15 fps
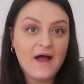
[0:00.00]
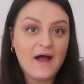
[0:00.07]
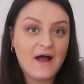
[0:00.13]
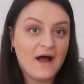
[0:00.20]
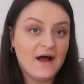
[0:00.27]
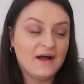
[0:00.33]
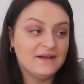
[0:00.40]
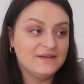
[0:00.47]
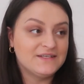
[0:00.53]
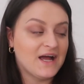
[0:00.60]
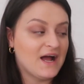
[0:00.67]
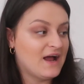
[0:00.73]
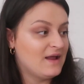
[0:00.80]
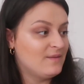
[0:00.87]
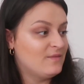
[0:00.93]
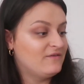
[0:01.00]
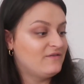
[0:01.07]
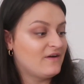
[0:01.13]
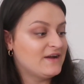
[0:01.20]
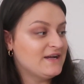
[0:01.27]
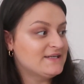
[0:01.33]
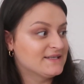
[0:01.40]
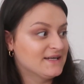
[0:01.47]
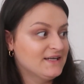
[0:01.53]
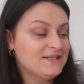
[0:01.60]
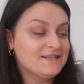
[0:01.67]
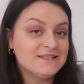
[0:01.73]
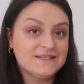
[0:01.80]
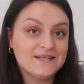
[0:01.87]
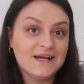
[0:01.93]
and I'm very excited
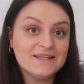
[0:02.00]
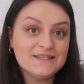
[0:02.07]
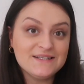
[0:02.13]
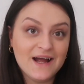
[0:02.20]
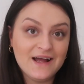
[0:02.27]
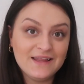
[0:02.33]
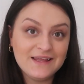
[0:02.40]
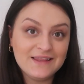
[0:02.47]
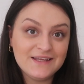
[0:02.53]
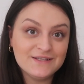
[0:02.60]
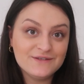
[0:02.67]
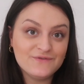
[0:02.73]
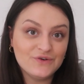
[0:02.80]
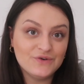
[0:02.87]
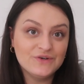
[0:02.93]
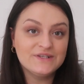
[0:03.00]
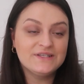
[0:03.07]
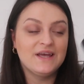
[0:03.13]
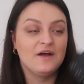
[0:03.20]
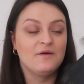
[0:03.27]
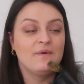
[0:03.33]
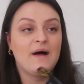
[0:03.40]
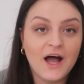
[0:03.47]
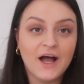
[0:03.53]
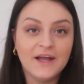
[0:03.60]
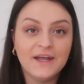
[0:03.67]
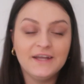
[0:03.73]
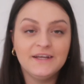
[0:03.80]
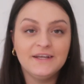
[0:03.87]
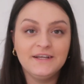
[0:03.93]
to start styling these for autumn.
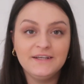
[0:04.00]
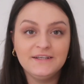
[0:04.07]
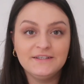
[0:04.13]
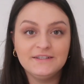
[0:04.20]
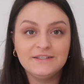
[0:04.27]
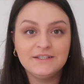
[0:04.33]
I,